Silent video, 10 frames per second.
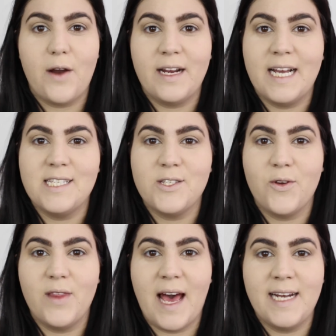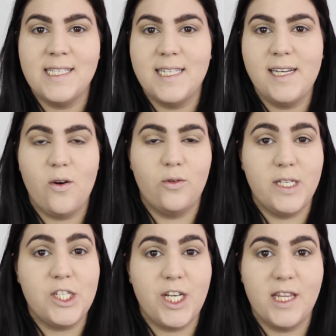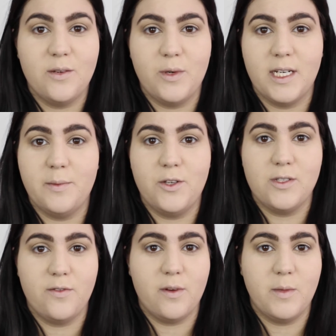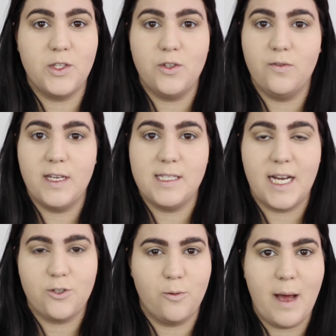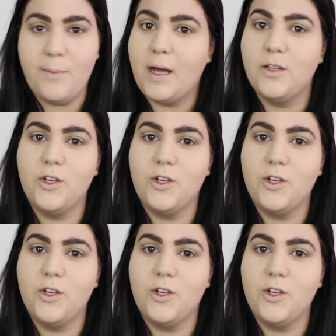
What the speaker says: Alright guys, so that is the only shade that we're going to be using from the Too Faced Natural Matte Palette.